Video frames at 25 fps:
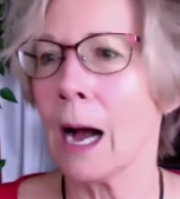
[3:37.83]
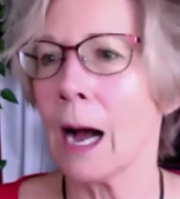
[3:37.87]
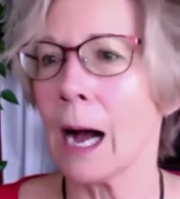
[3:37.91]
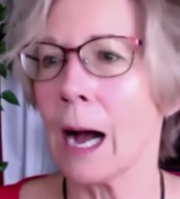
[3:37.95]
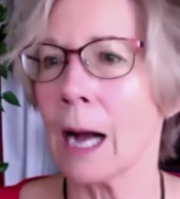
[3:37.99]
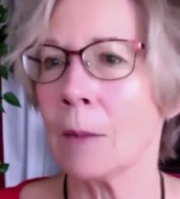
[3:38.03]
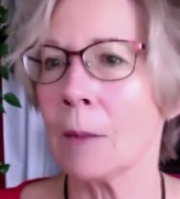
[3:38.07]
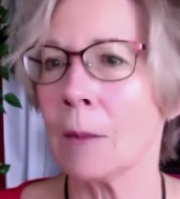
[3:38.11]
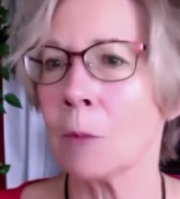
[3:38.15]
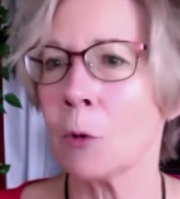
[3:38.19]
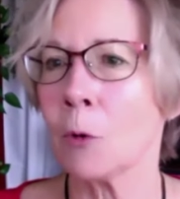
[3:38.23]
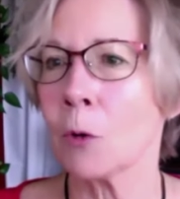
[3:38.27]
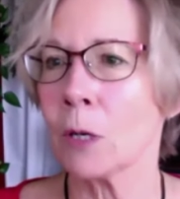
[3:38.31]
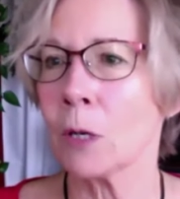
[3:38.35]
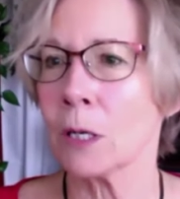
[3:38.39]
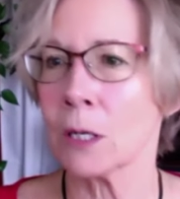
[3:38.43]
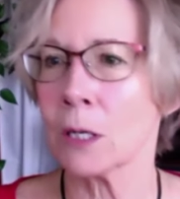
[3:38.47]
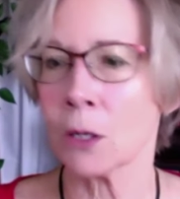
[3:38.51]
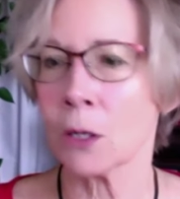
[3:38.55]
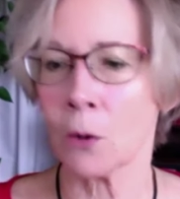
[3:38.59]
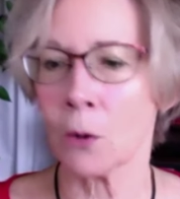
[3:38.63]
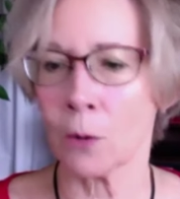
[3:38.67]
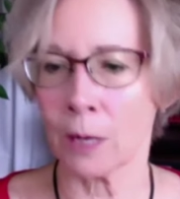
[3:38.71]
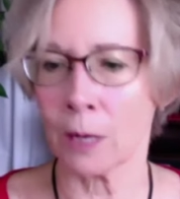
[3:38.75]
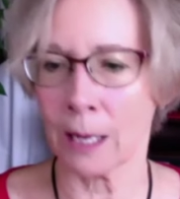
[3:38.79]
I'm going to
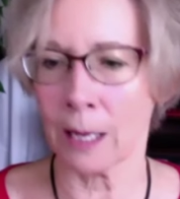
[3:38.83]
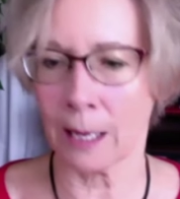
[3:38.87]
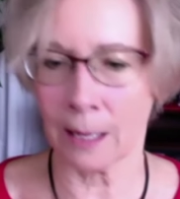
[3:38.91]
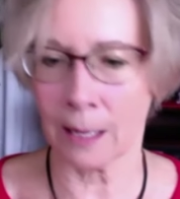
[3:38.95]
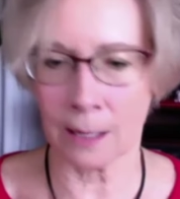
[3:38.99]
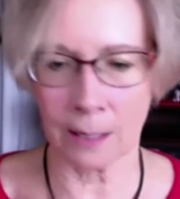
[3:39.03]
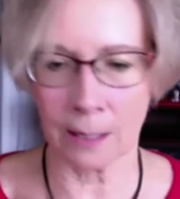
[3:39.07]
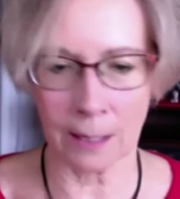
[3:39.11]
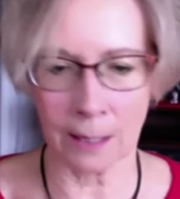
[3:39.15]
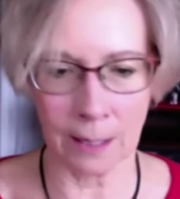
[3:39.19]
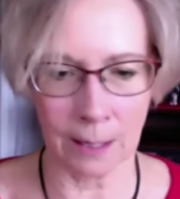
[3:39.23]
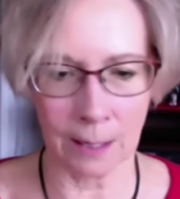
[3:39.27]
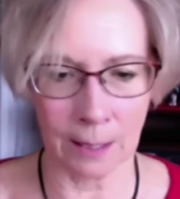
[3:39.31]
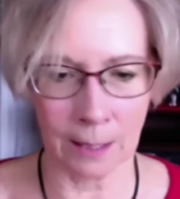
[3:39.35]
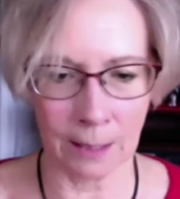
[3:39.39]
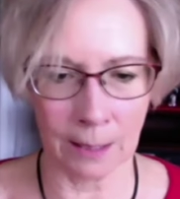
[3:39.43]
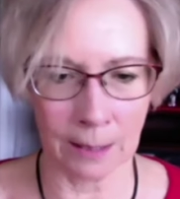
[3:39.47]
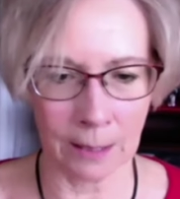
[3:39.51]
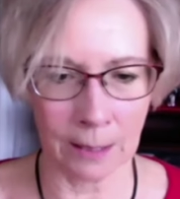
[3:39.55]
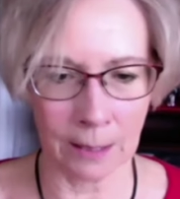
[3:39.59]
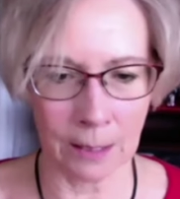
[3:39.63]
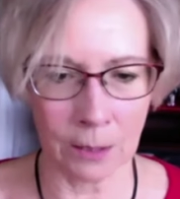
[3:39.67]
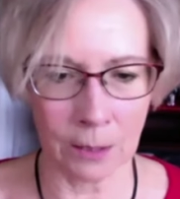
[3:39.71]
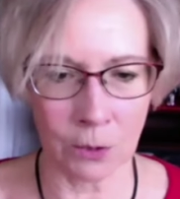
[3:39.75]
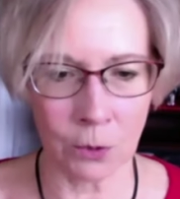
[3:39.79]
go ahead and
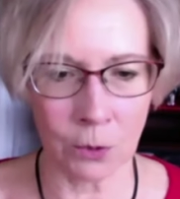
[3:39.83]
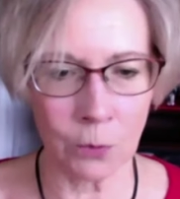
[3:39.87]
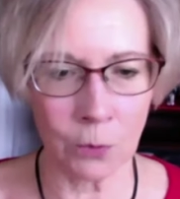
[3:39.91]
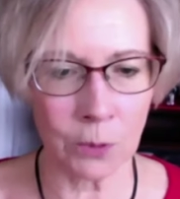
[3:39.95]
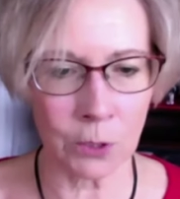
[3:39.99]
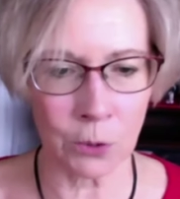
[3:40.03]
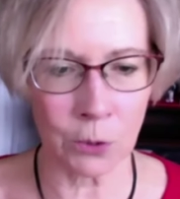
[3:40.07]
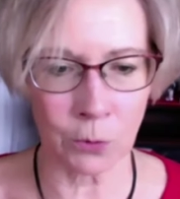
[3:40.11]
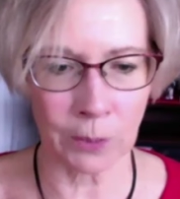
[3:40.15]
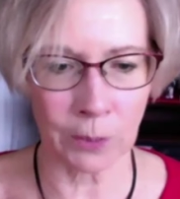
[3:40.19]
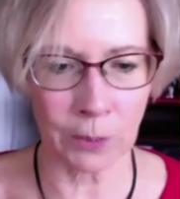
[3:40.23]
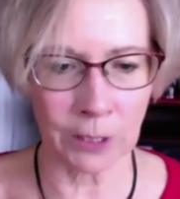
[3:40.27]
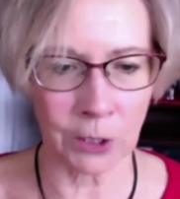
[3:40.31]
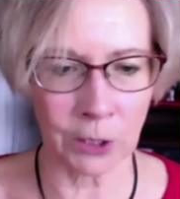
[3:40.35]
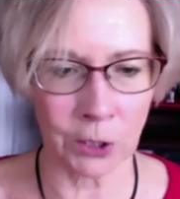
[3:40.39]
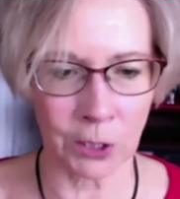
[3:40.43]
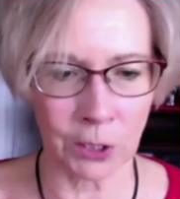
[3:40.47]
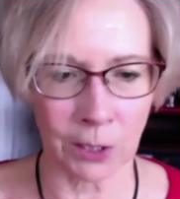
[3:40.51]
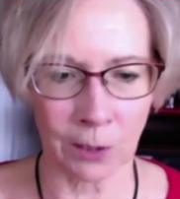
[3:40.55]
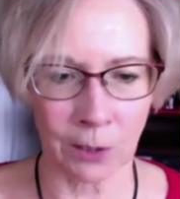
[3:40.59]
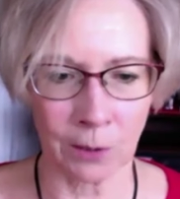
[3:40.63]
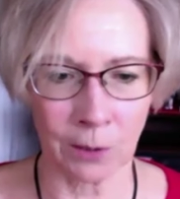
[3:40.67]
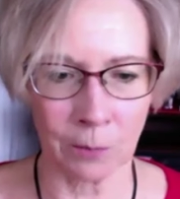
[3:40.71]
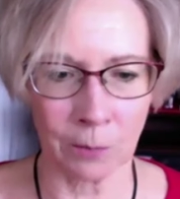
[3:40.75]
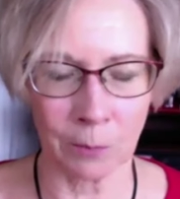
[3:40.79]
do a screen
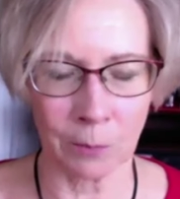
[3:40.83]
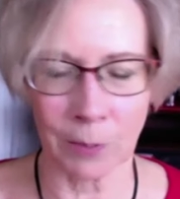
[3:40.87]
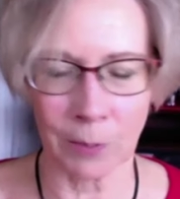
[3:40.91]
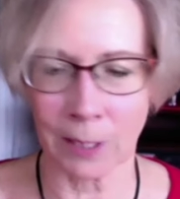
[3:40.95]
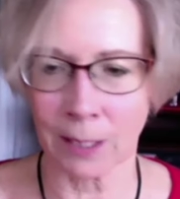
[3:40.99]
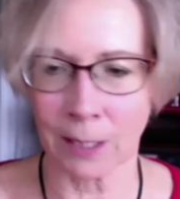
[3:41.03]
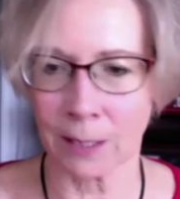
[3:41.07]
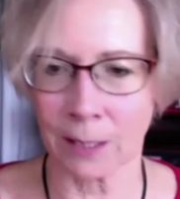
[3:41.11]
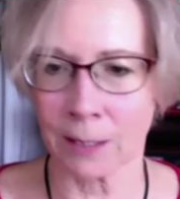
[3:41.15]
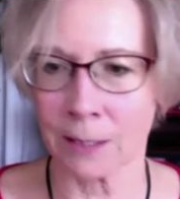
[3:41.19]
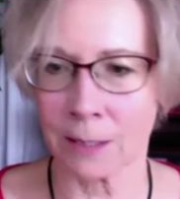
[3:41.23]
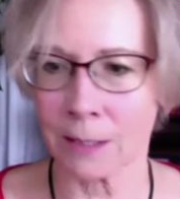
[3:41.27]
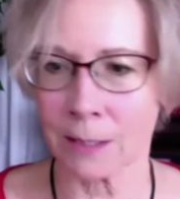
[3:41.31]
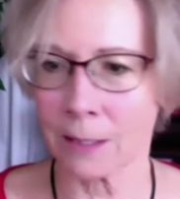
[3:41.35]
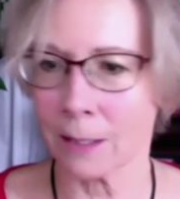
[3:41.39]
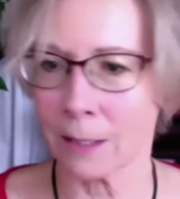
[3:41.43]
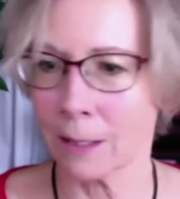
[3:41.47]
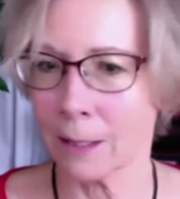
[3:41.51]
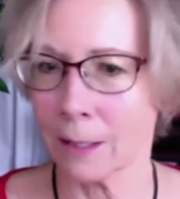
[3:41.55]
share because